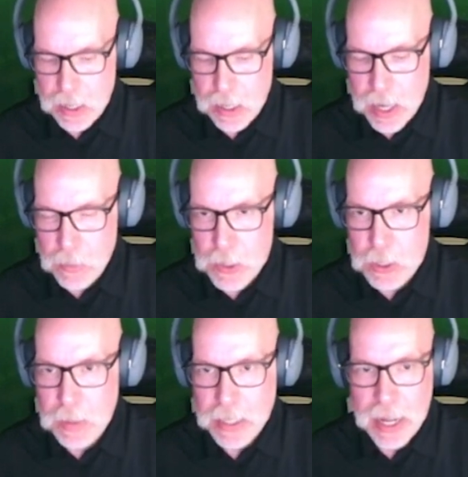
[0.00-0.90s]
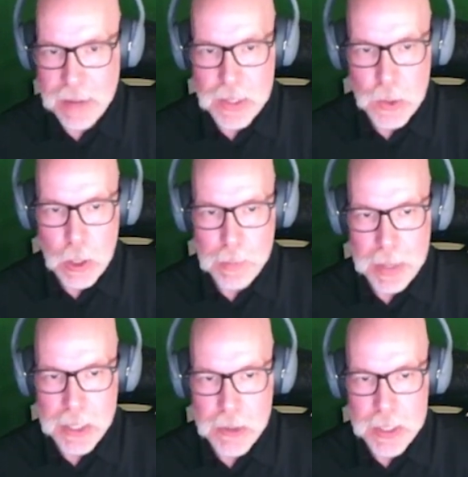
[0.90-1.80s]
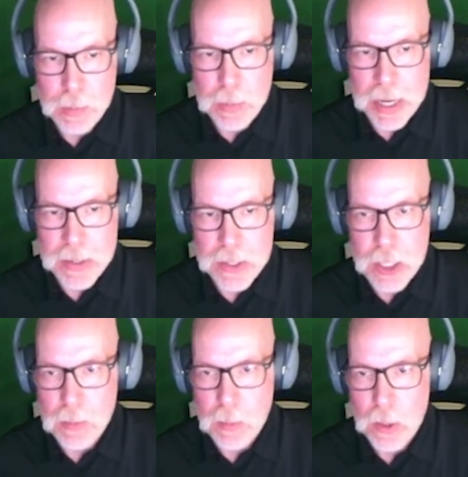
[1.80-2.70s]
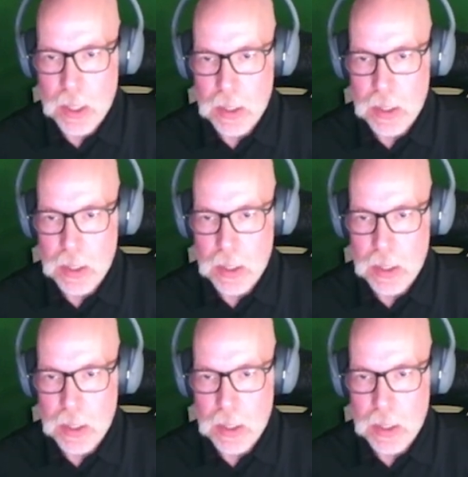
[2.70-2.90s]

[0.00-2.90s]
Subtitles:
I would suspect, have this in our pantries buried somewhere.